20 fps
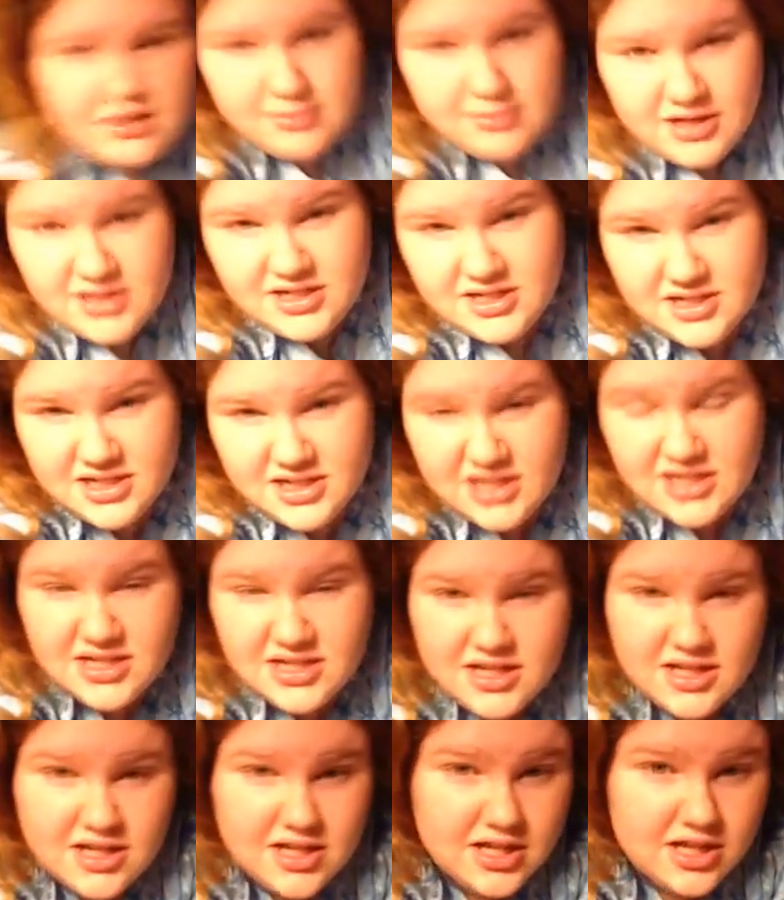I'm, like,
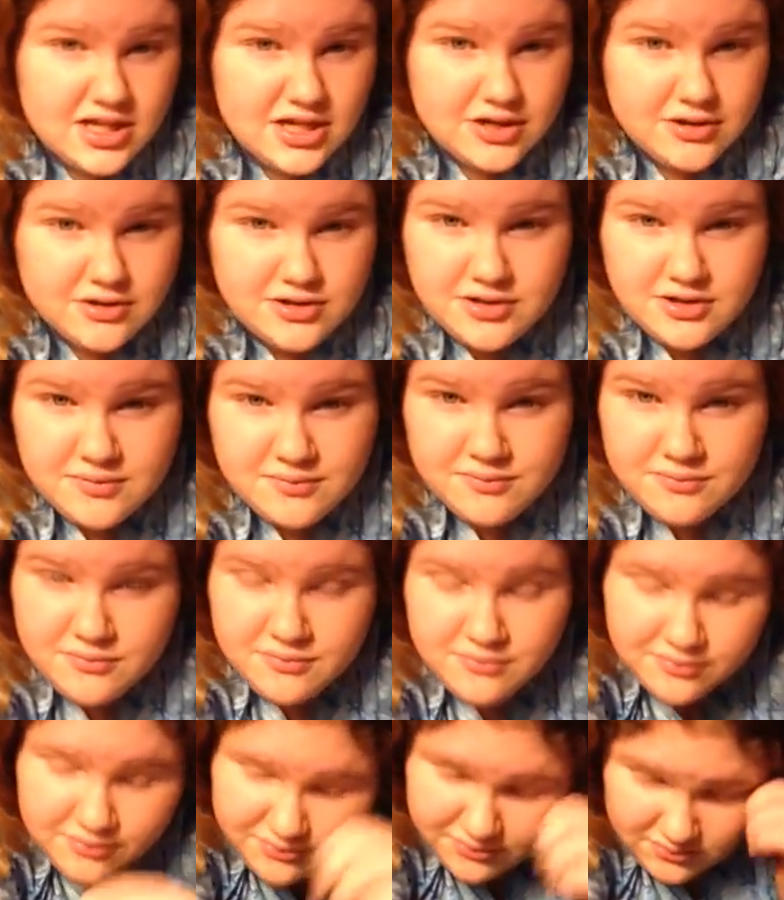disgustingly close.
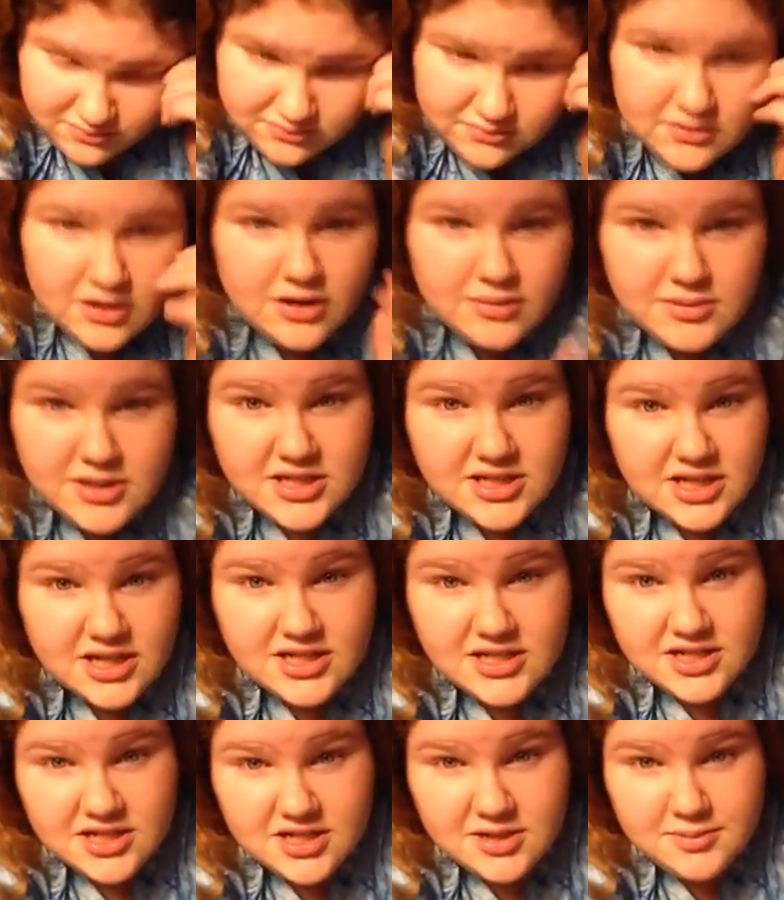
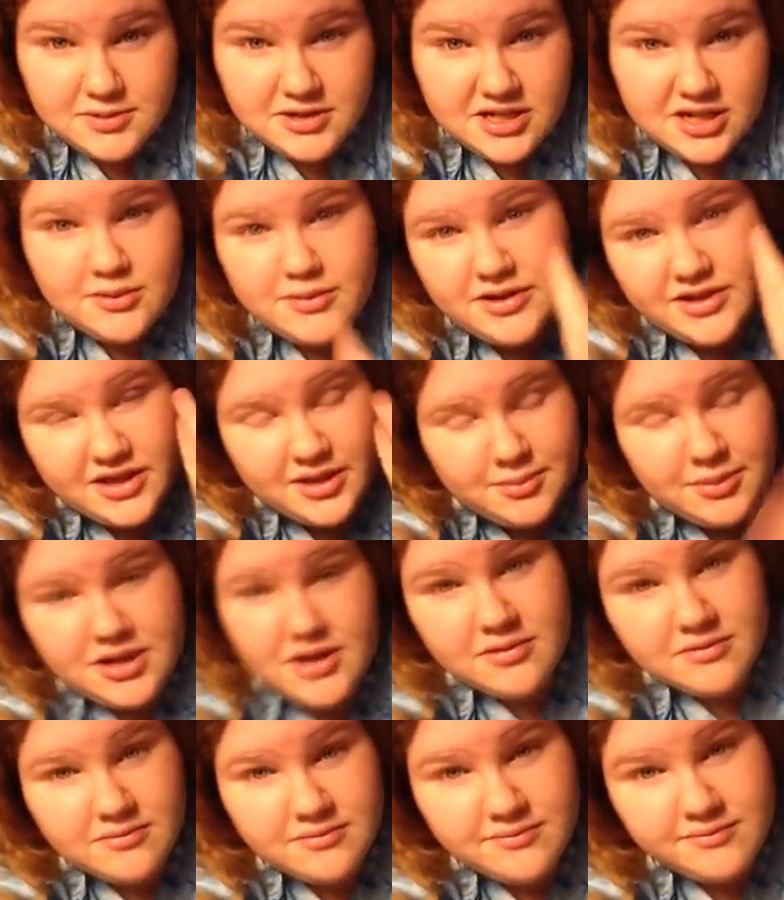Disgusting to begin with, I
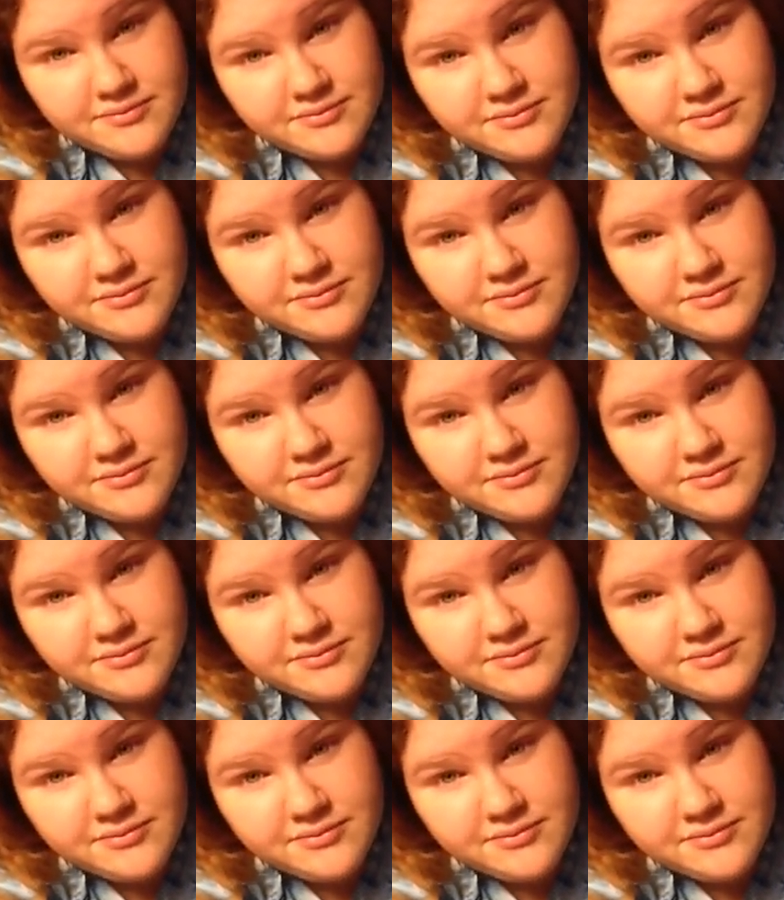mean.